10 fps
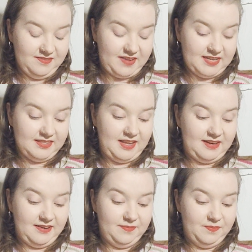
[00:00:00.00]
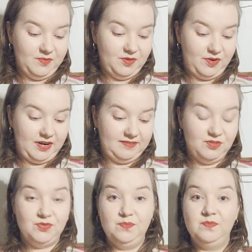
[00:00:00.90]
fact that I'm gonna have
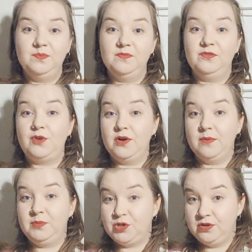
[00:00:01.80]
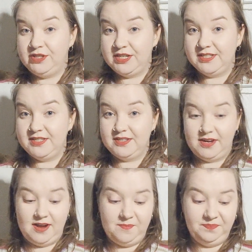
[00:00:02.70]
to frog a project
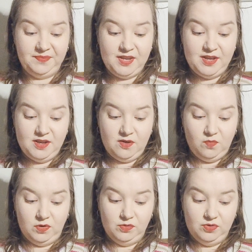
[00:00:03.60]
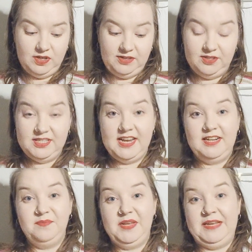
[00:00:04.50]
won't
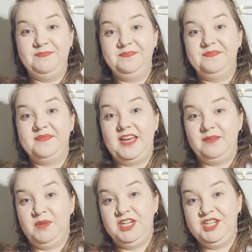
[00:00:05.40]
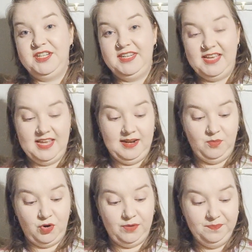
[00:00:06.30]
irritate me that much
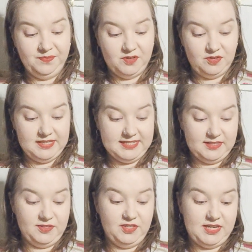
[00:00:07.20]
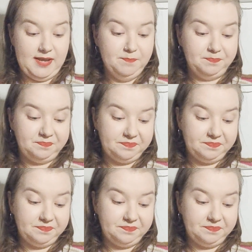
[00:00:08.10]
anymore on the second day.